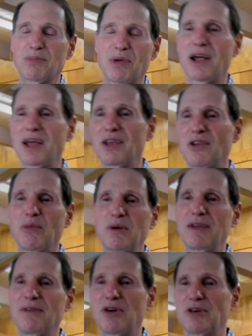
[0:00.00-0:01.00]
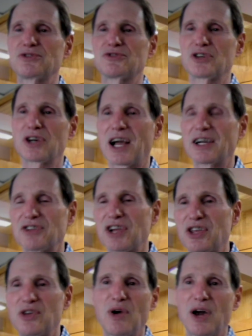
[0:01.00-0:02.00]
Ron, nobody votes for guys
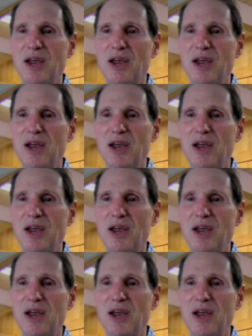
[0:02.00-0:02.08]
like you